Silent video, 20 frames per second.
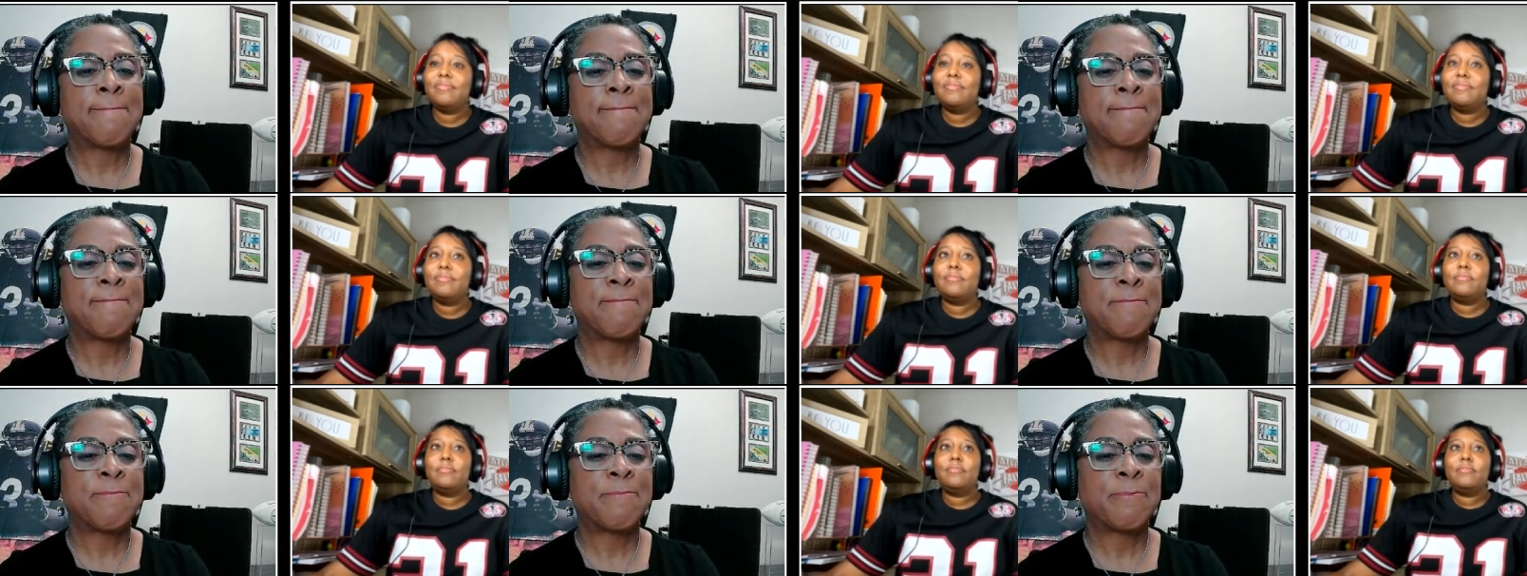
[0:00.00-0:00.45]

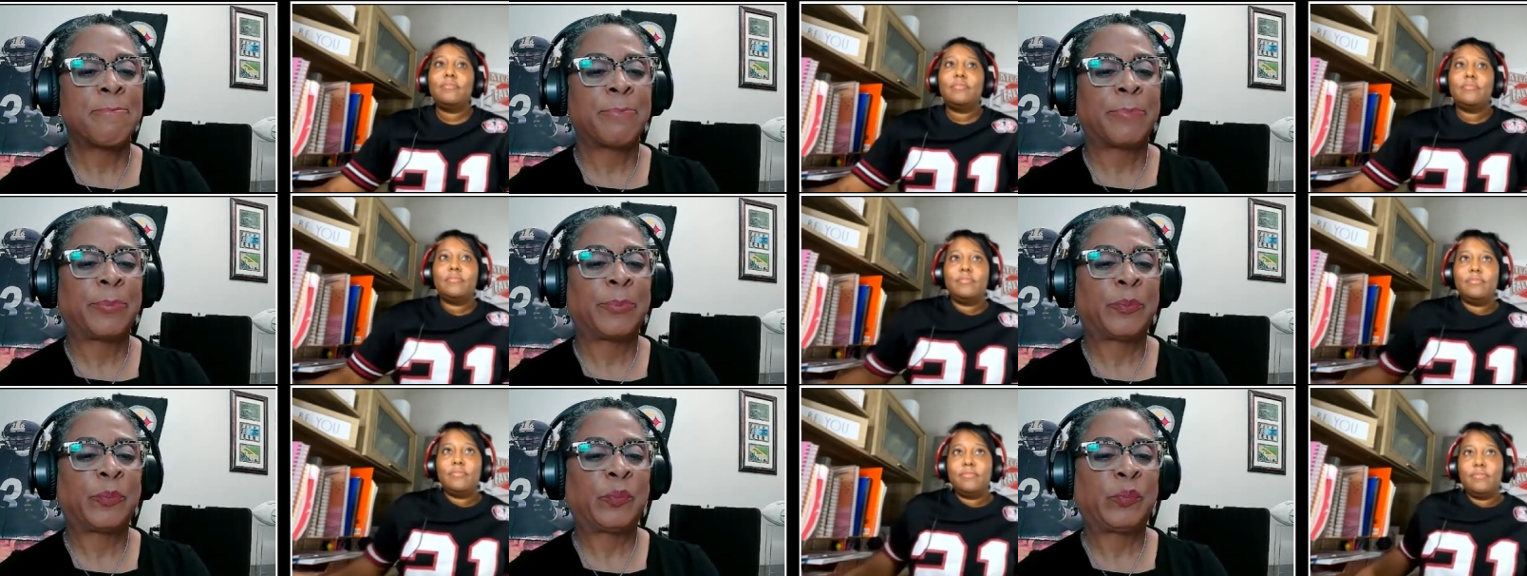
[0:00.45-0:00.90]

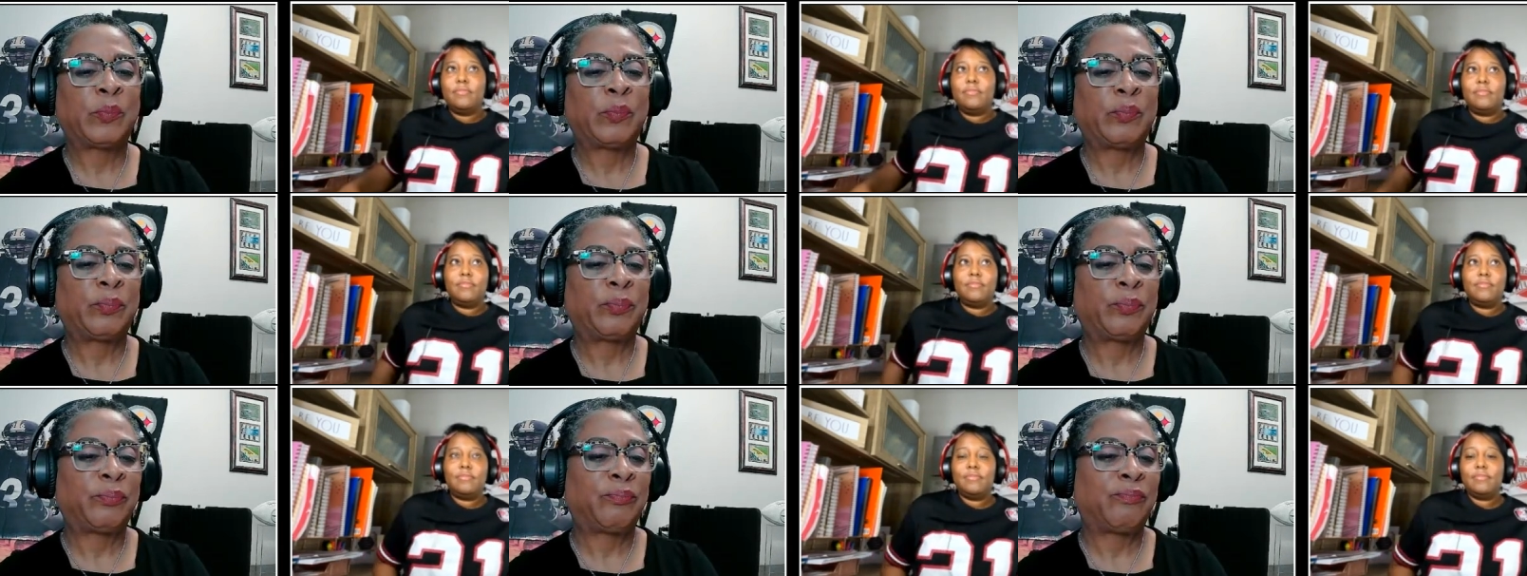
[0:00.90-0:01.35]

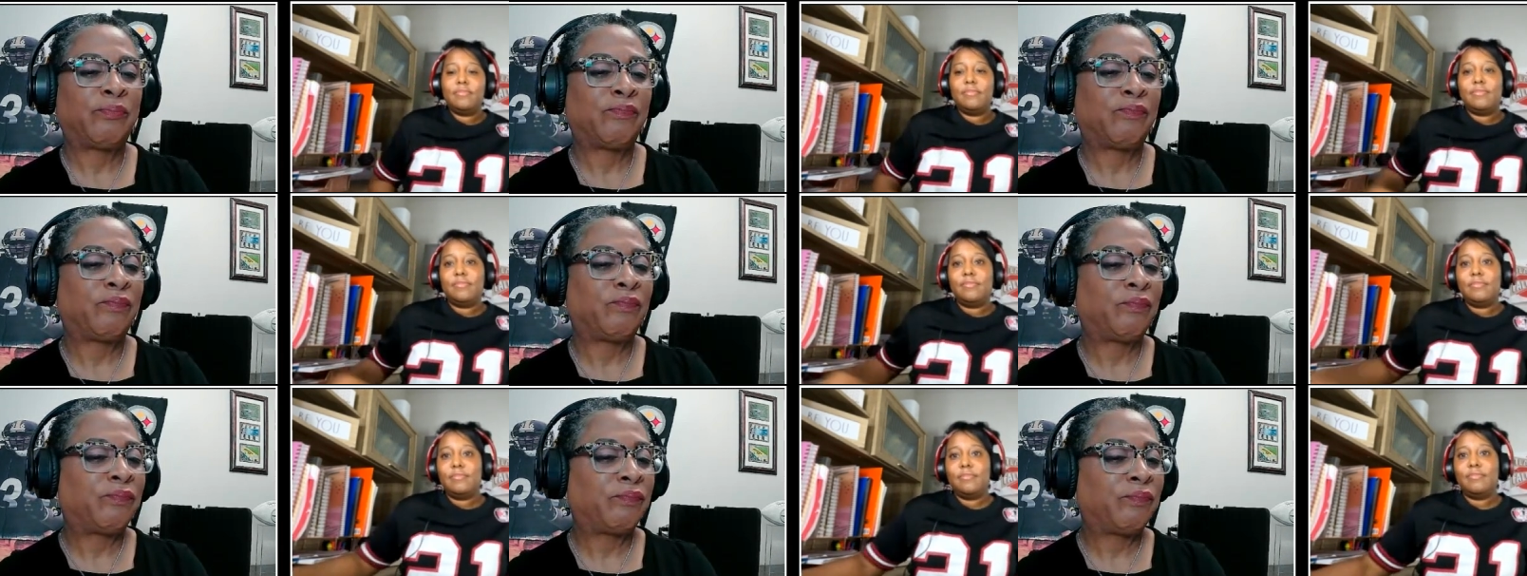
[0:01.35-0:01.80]

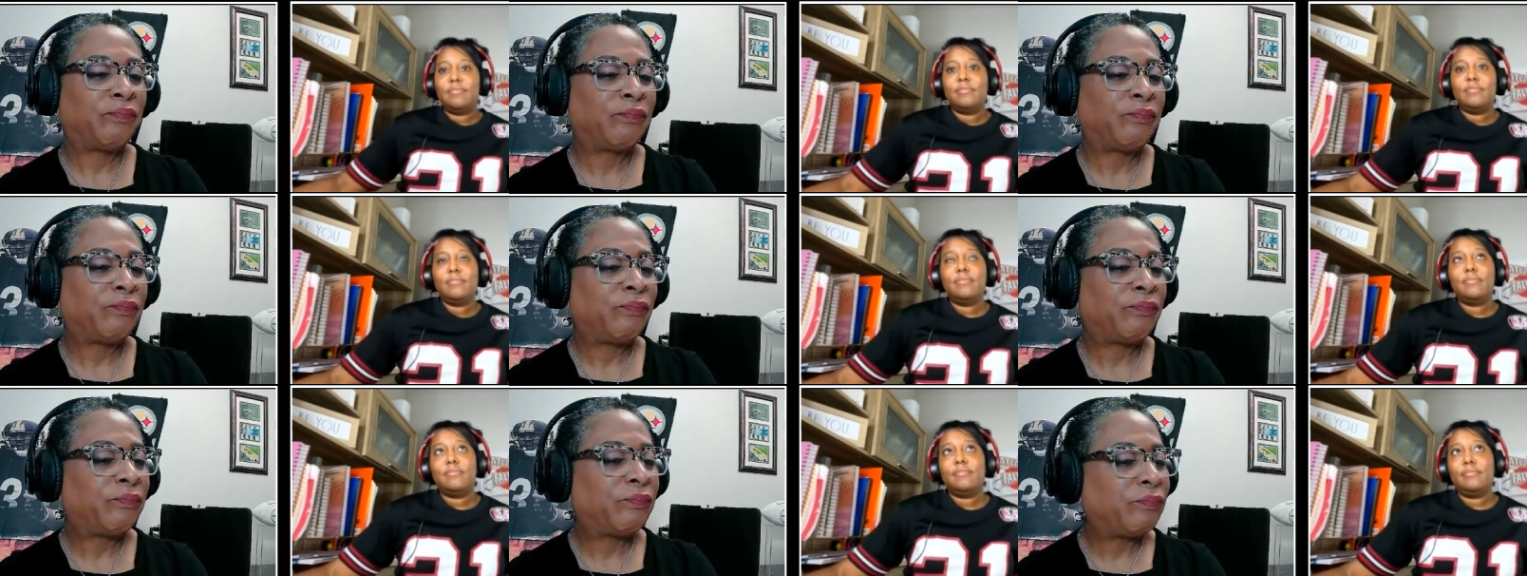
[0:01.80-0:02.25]

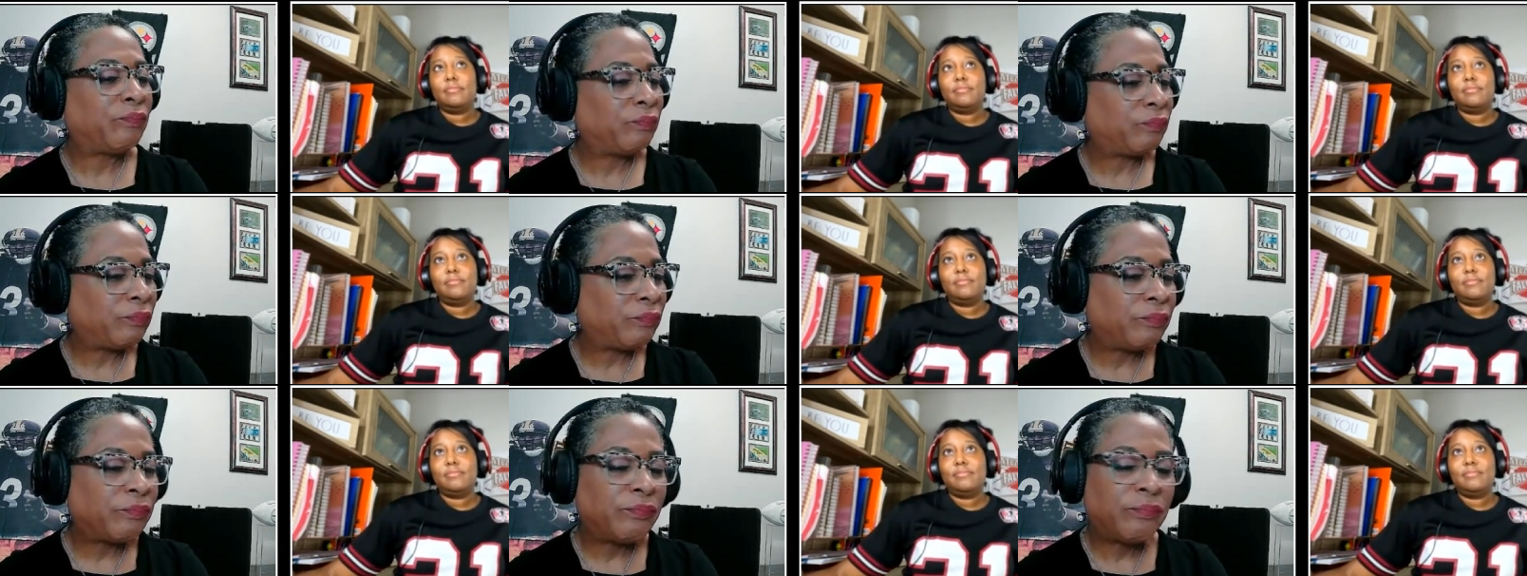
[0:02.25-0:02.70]

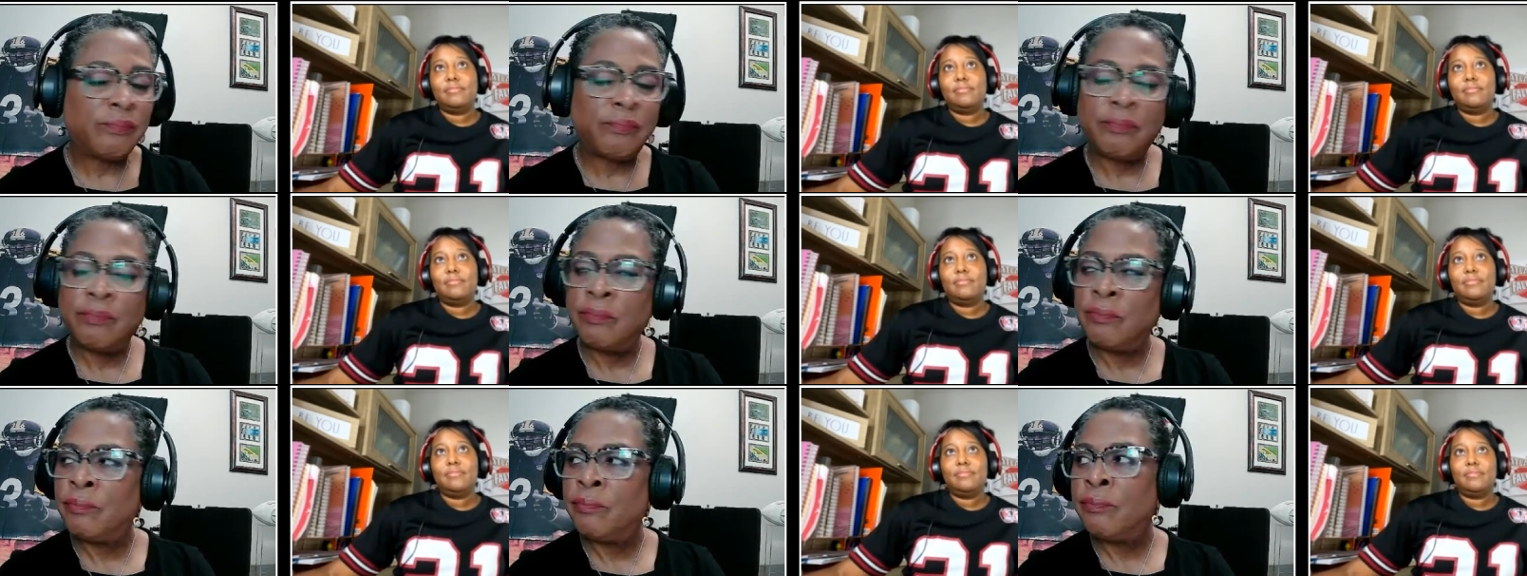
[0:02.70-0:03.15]

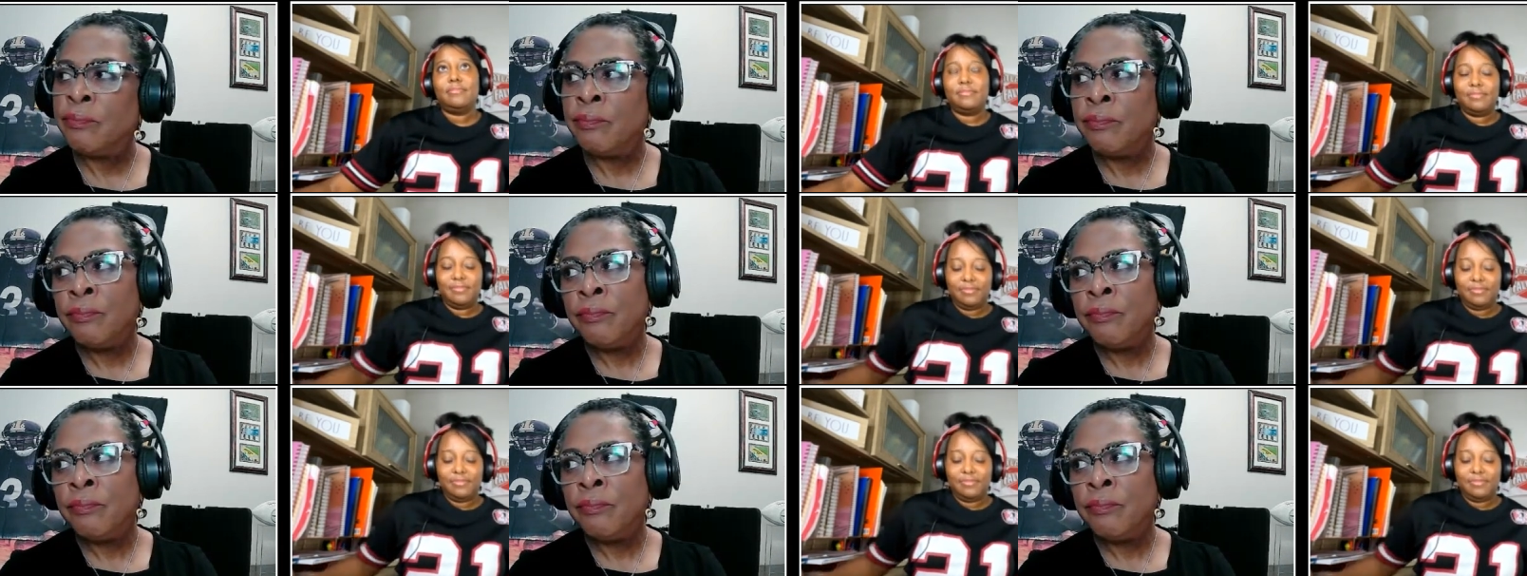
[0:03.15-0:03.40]
Nothing is said.